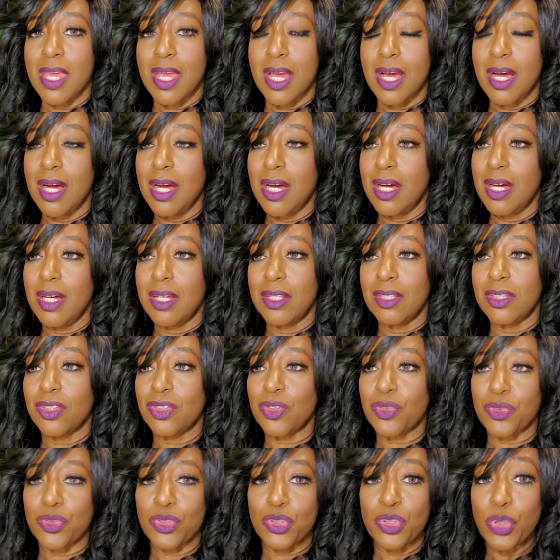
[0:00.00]

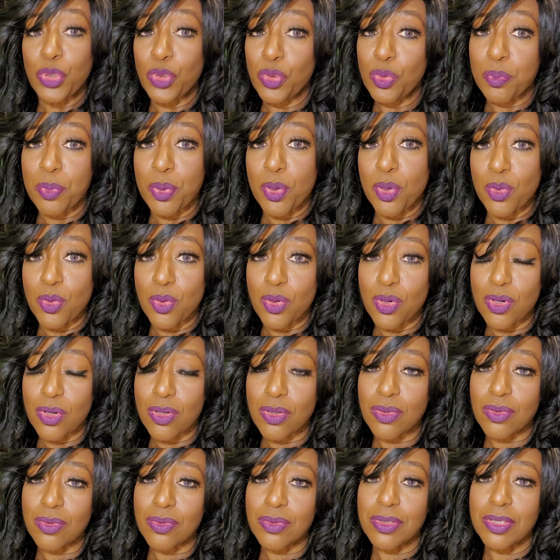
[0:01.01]
2
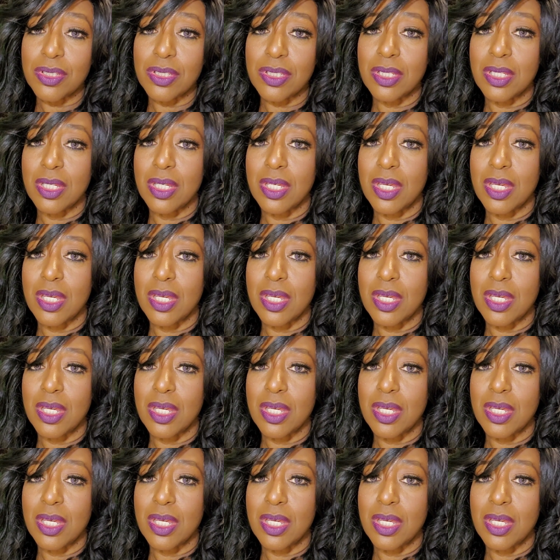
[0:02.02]
pools,